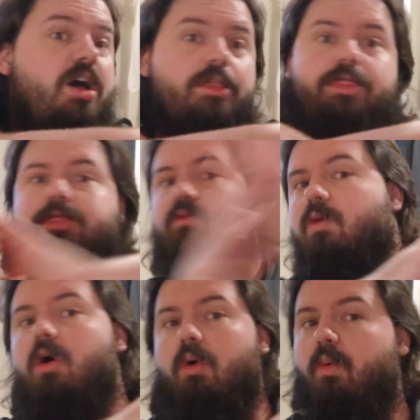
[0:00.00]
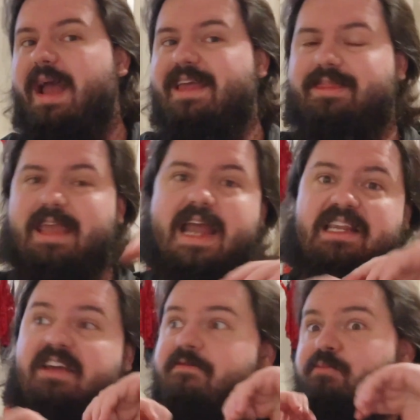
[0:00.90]
throw away the
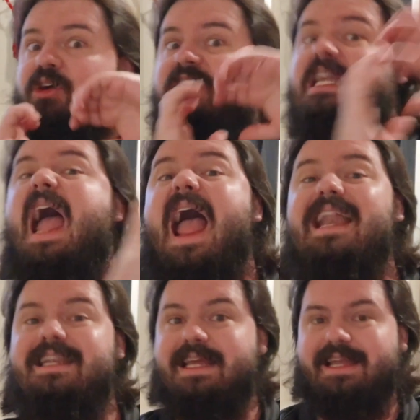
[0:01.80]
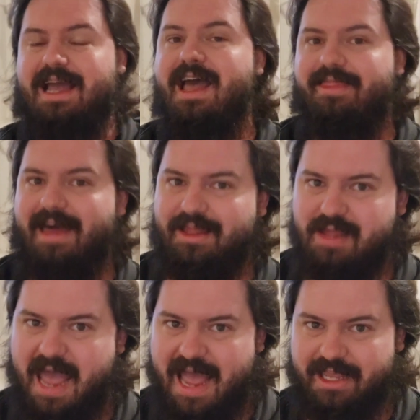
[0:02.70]
idea of pretending that
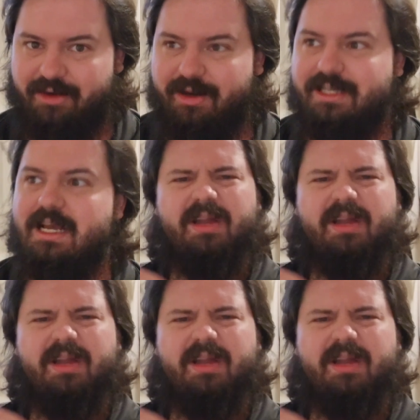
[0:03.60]
it's accurate.